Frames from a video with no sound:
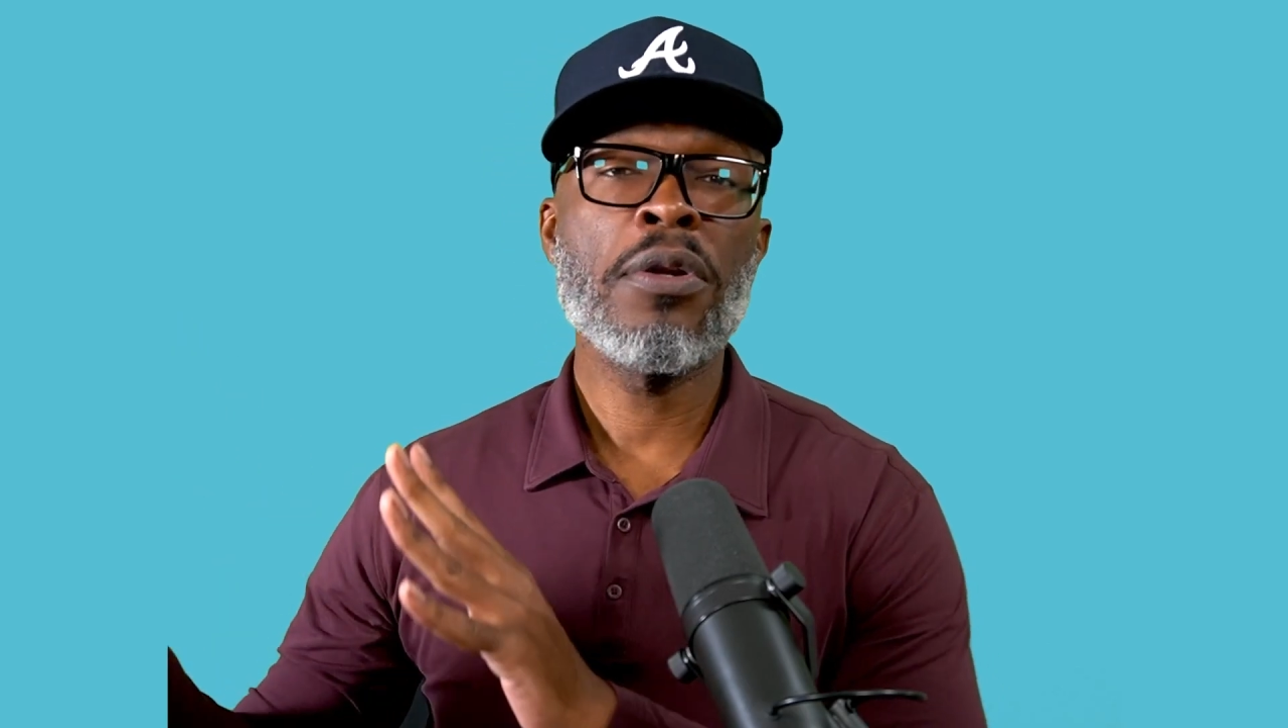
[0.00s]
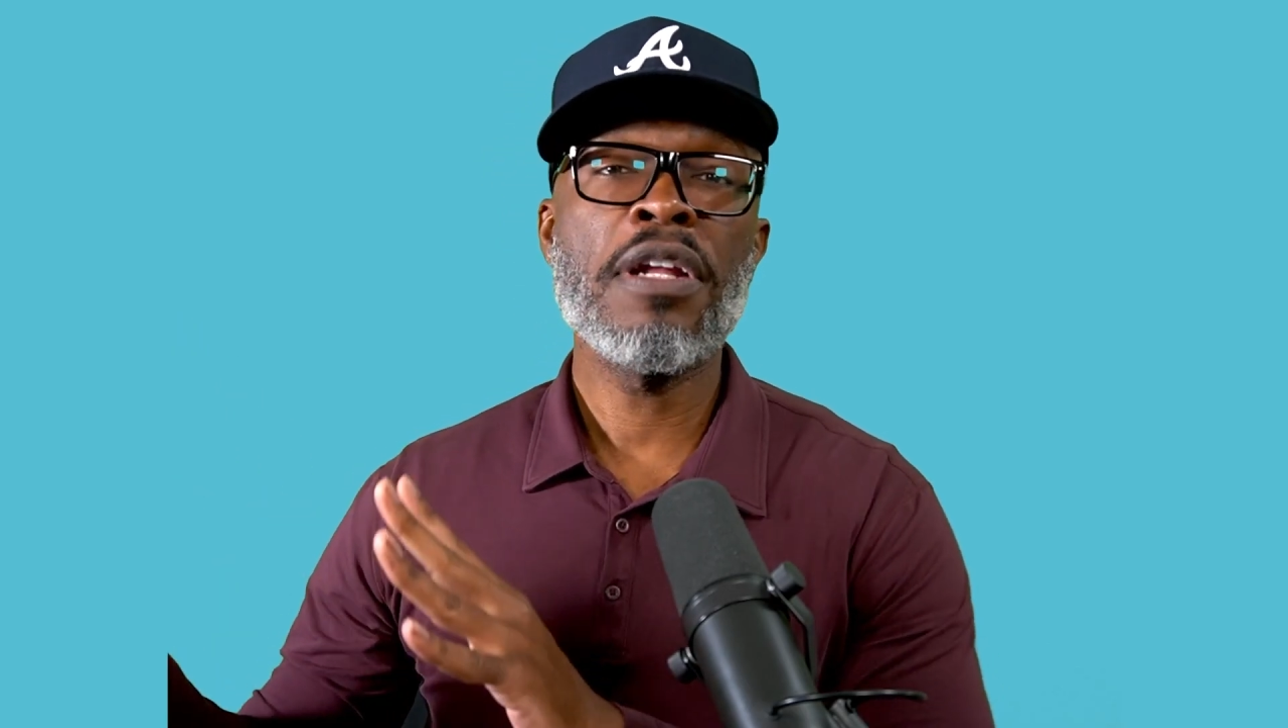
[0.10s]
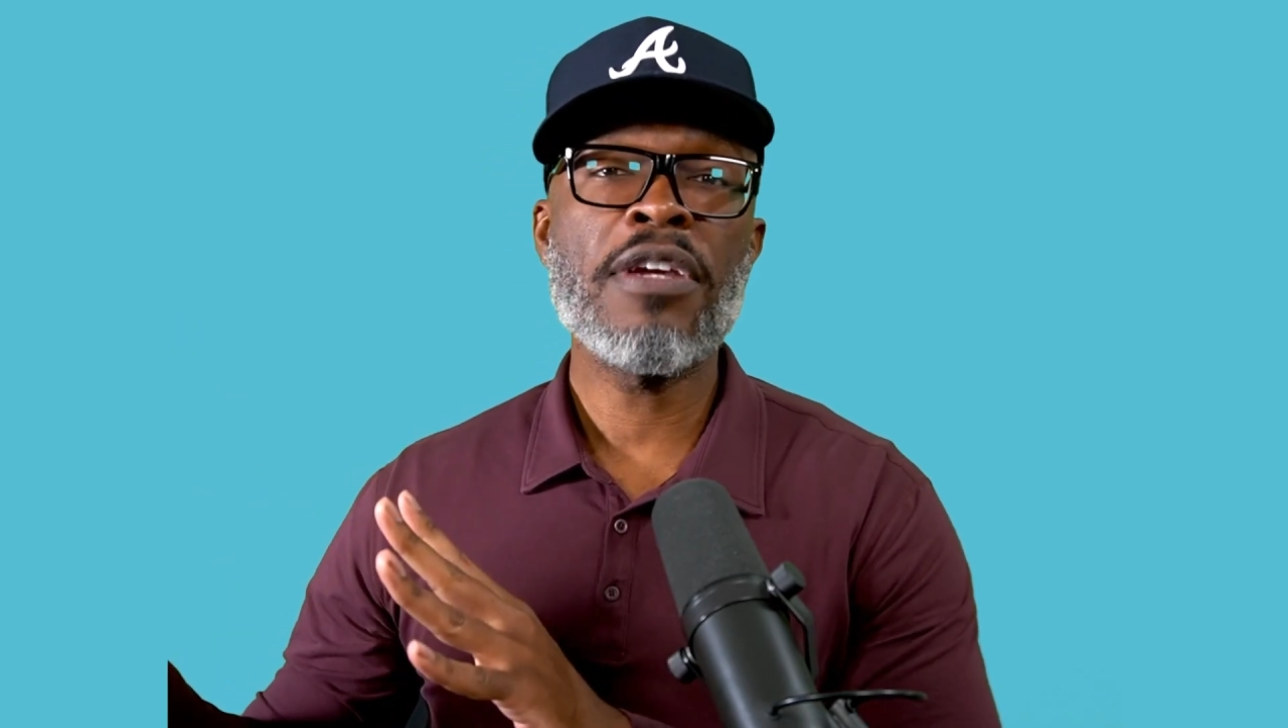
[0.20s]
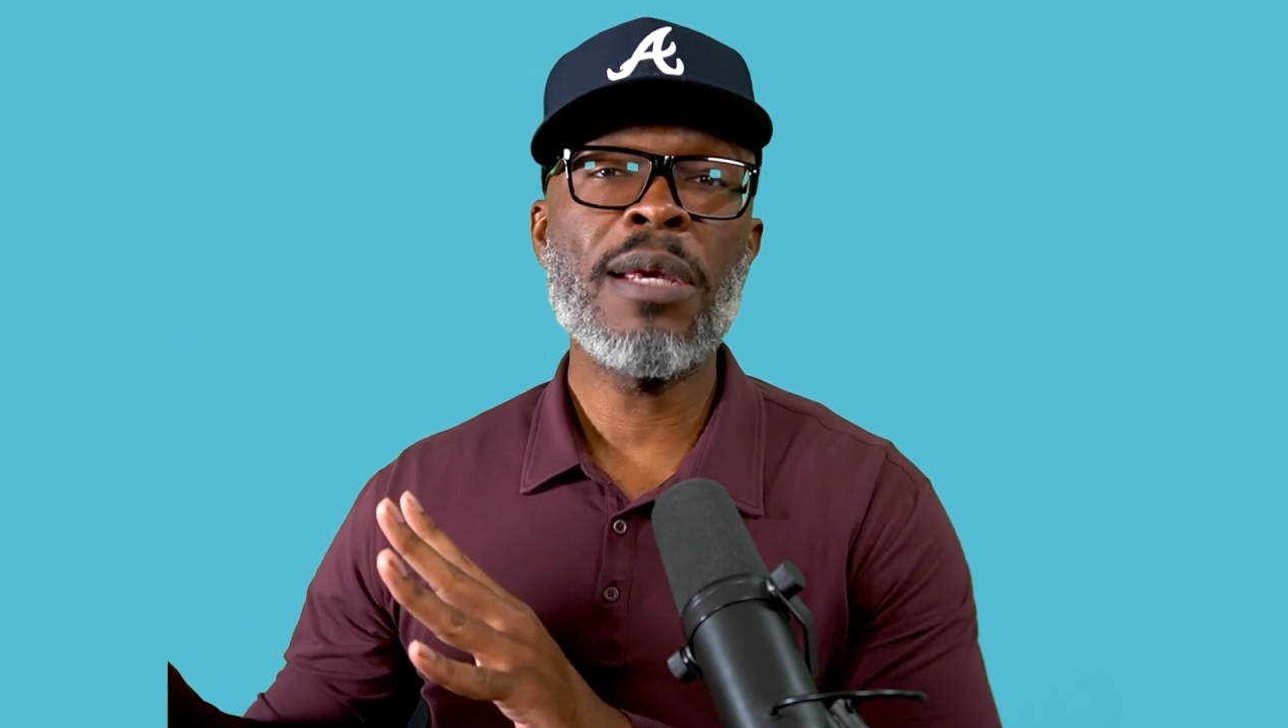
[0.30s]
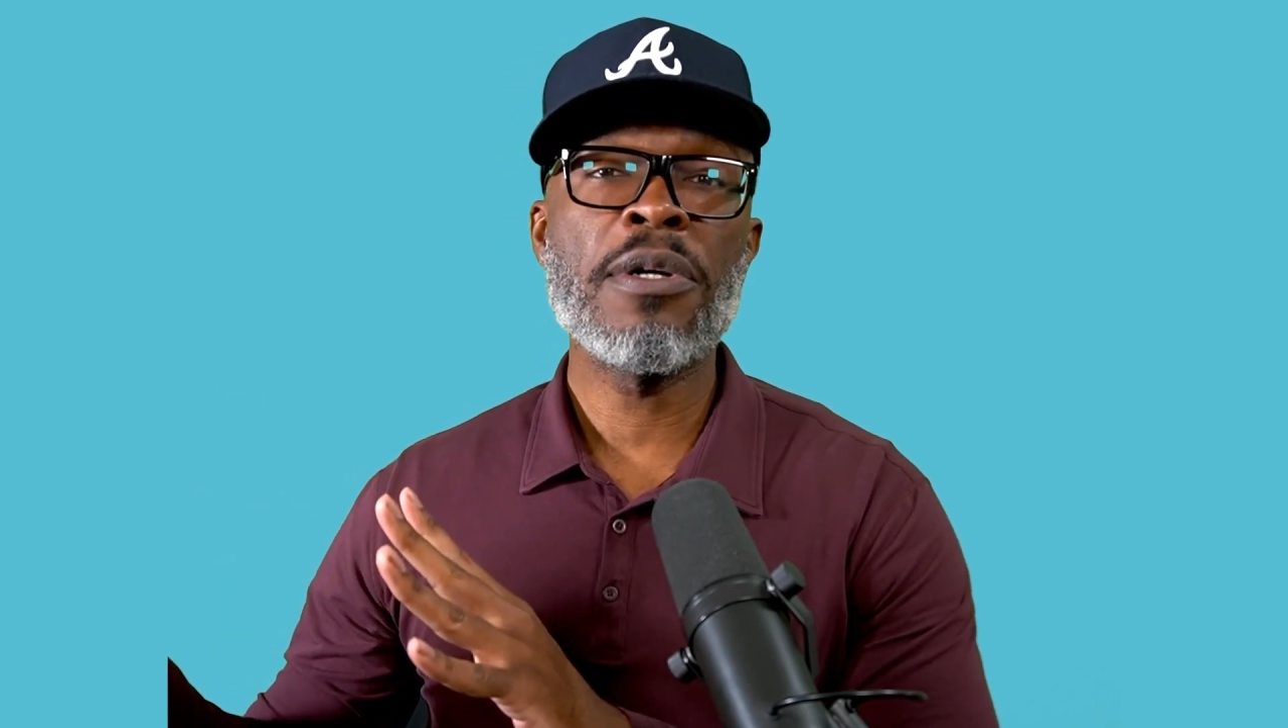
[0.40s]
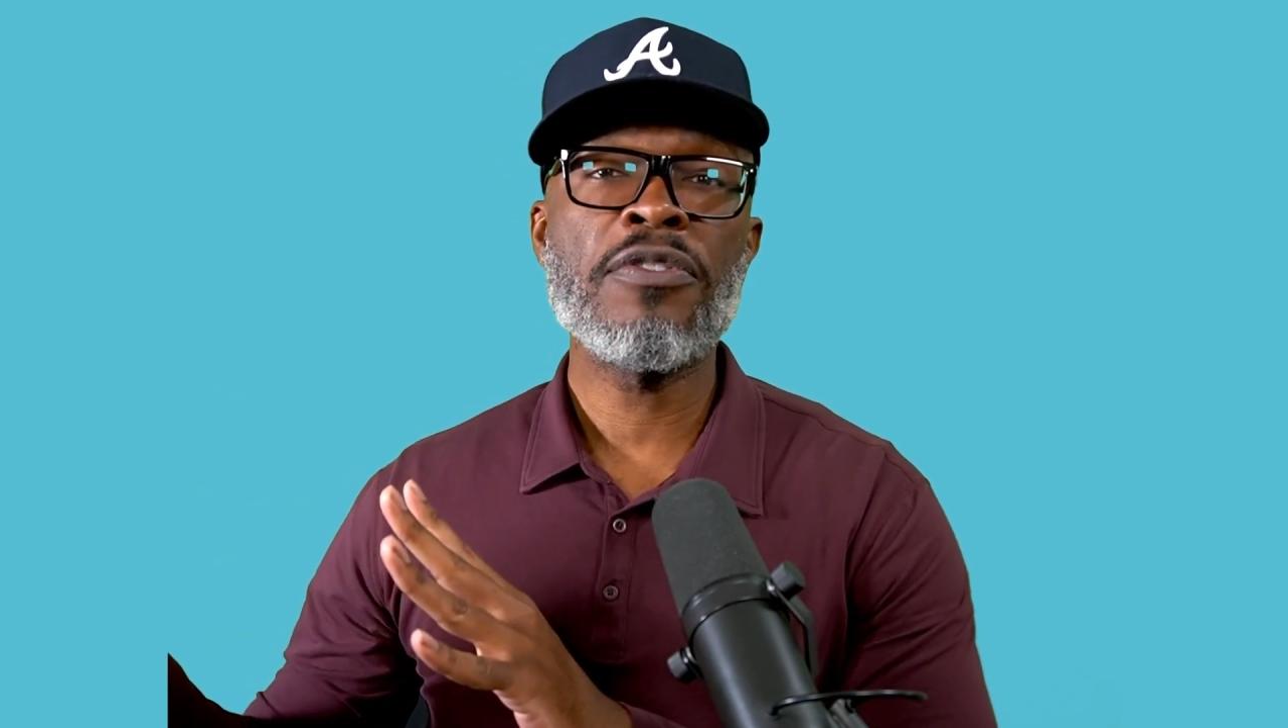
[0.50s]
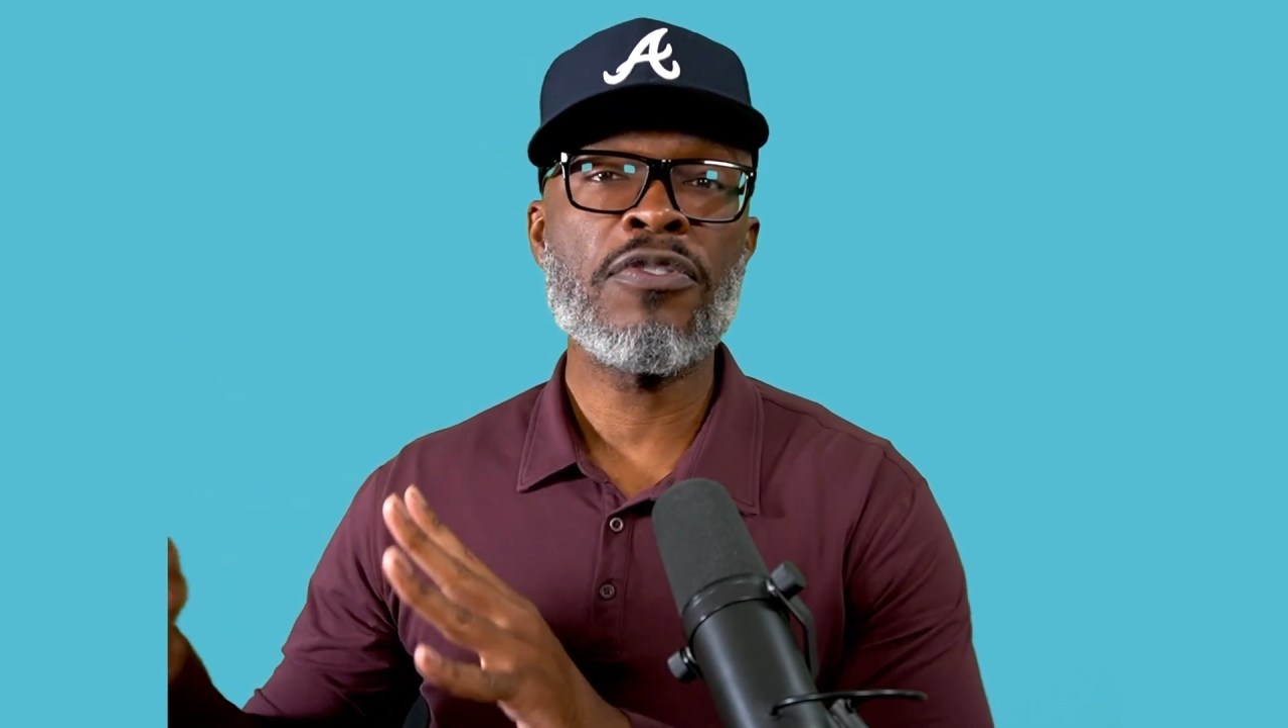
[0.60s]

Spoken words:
a date with the